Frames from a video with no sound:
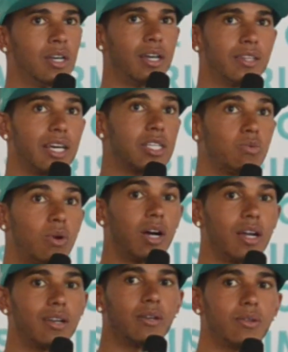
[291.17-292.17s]
and that's
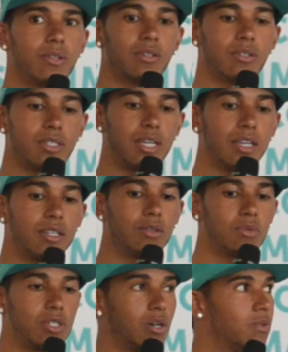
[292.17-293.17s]
why you're seeing the
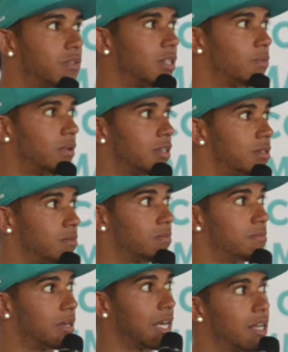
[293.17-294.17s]
results that we're
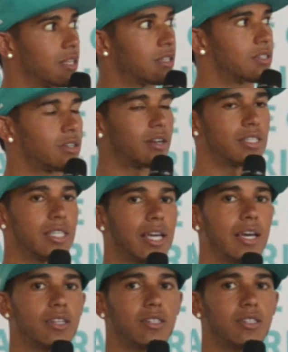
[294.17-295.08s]
beginning, we're starting to get.